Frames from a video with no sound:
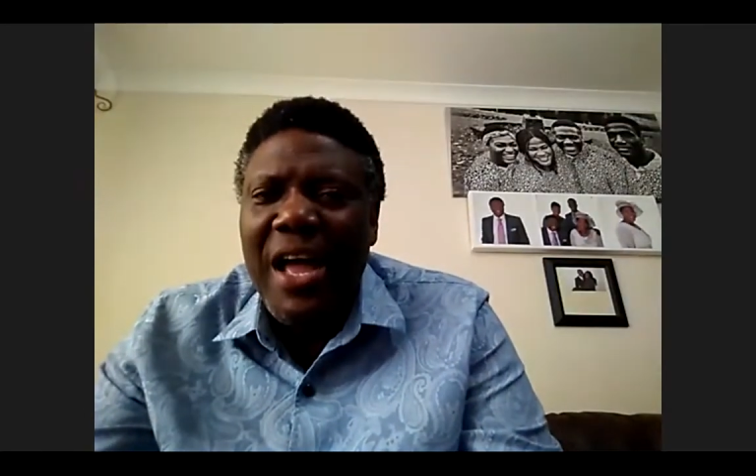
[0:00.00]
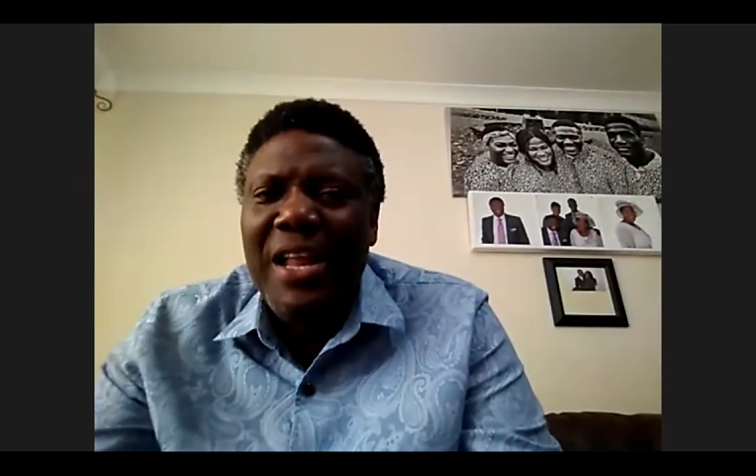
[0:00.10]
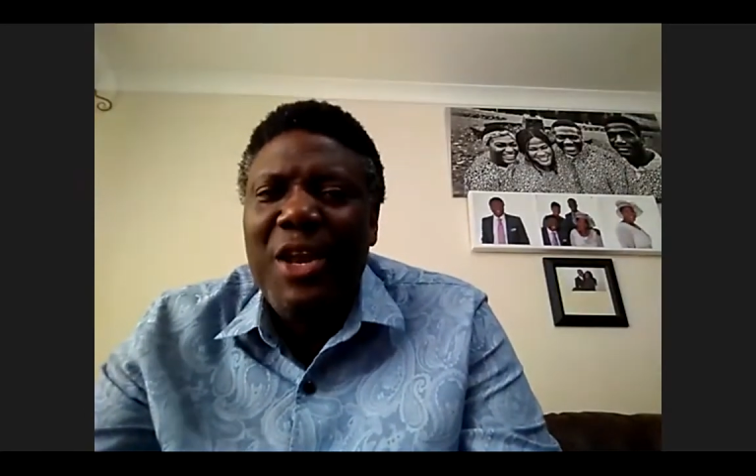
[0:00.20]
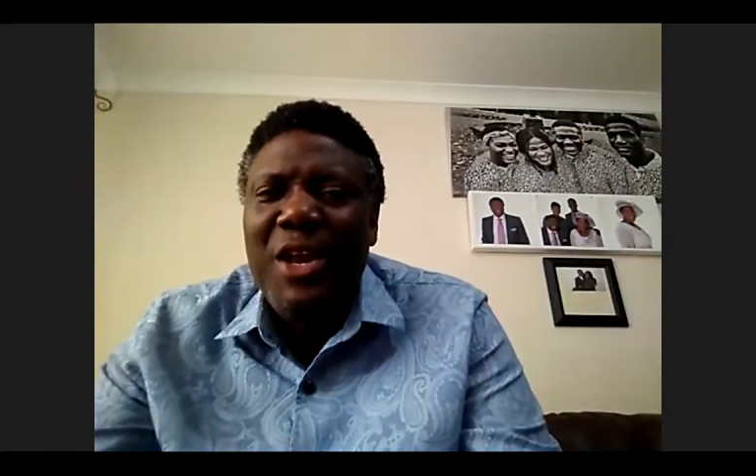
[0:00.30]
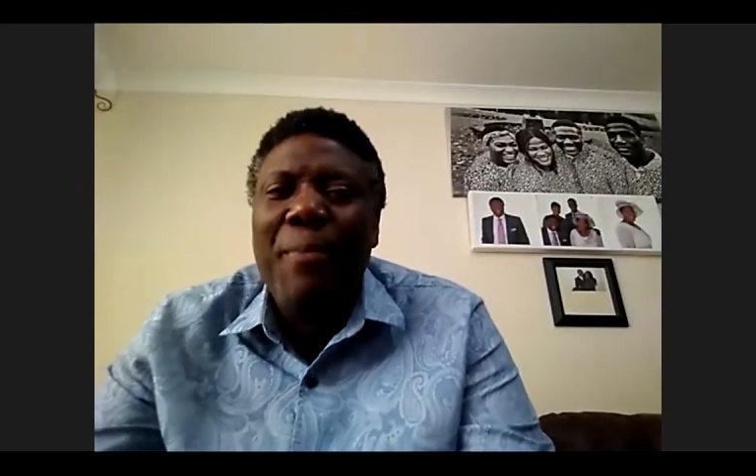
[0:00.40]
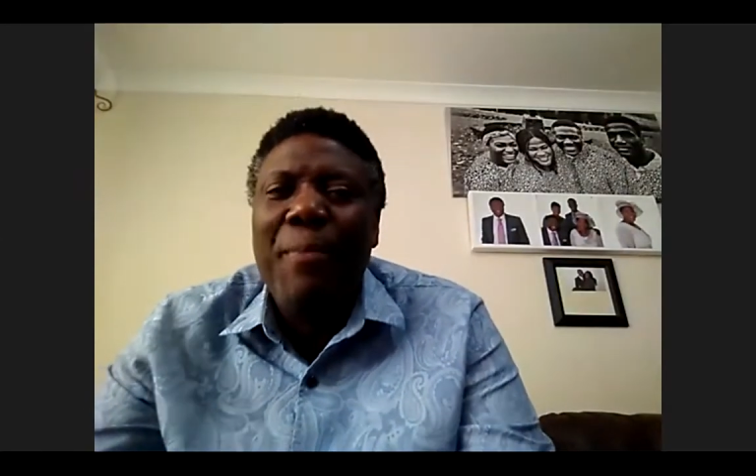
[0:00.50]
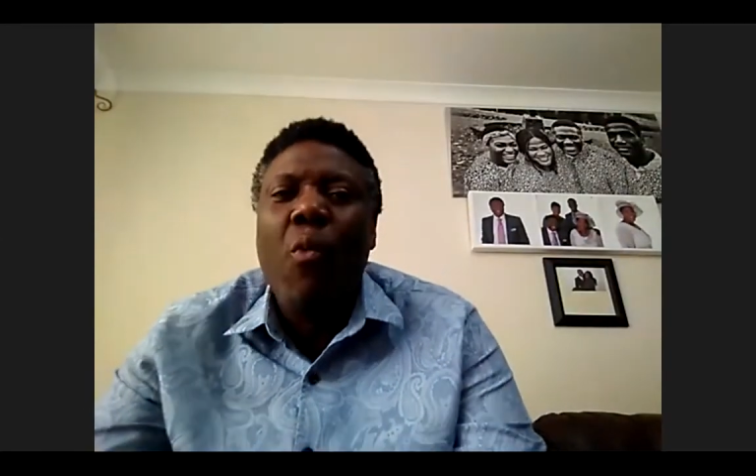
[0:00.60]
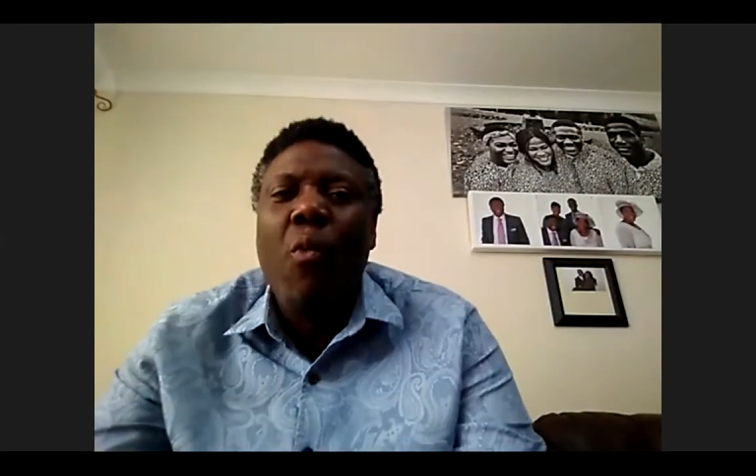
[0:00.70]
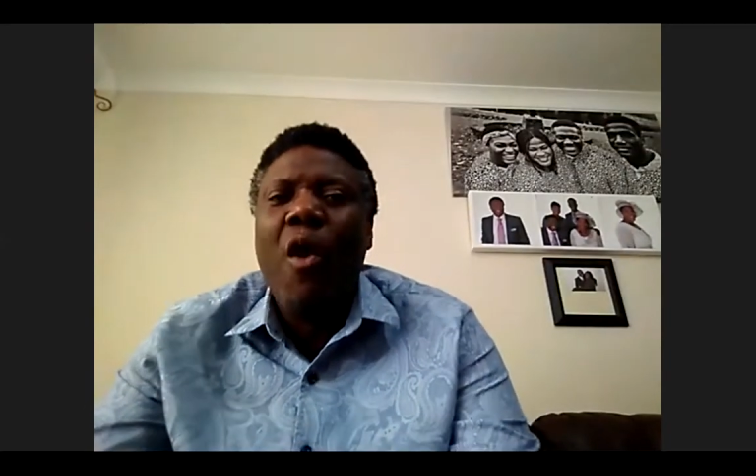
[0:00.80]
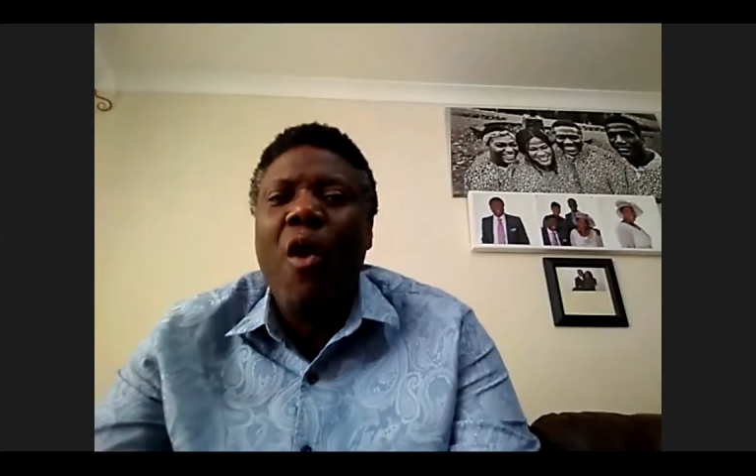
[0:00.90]
Number
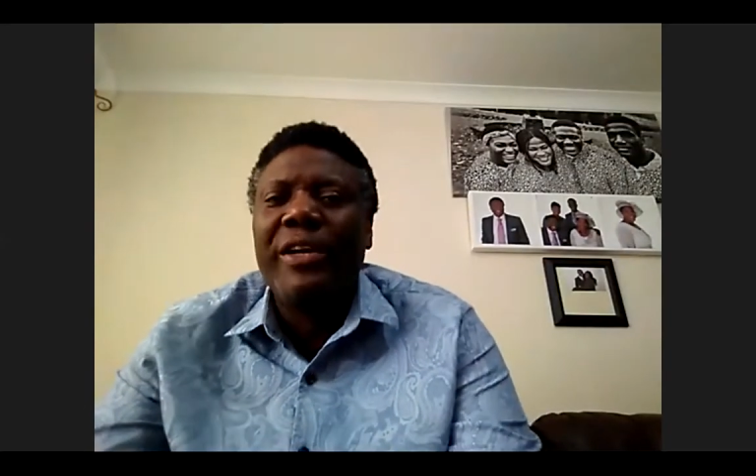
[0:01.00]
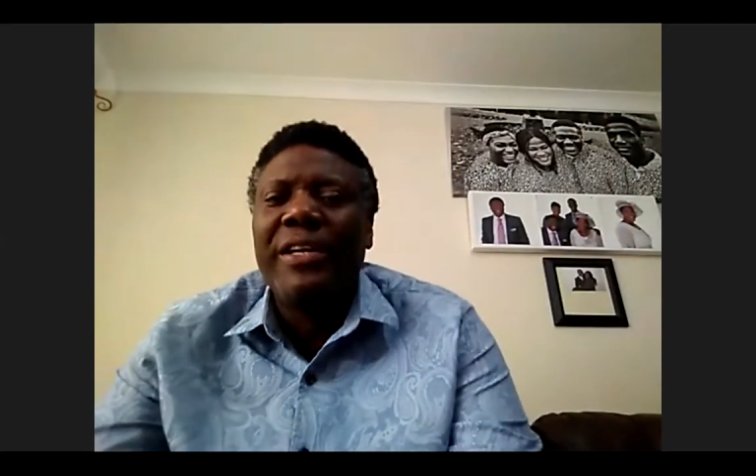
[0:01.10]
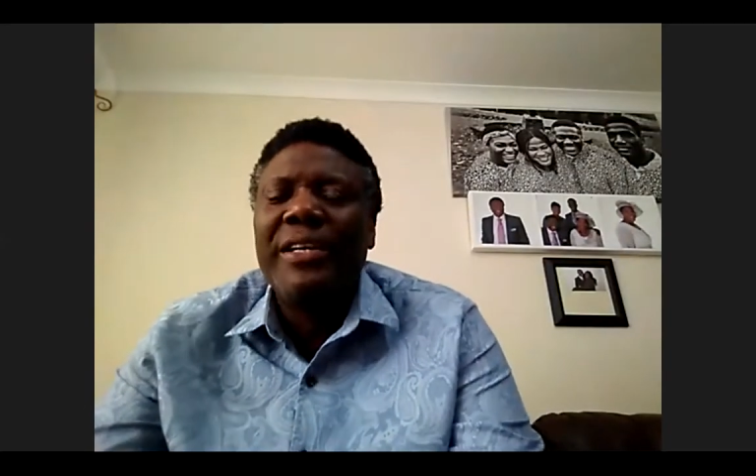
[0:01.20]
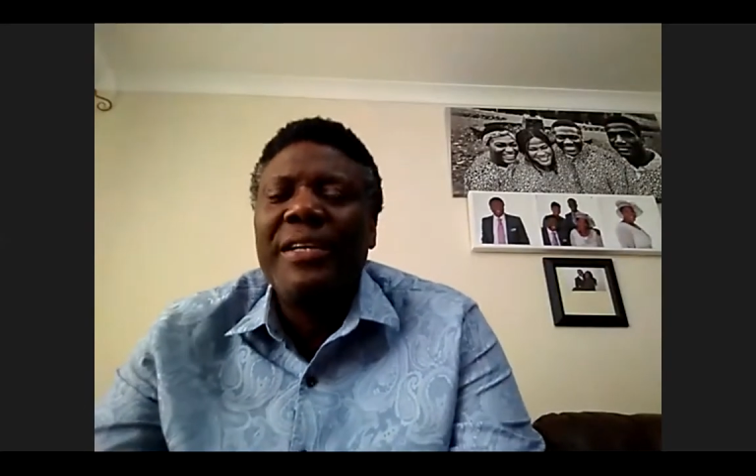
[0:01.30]
one,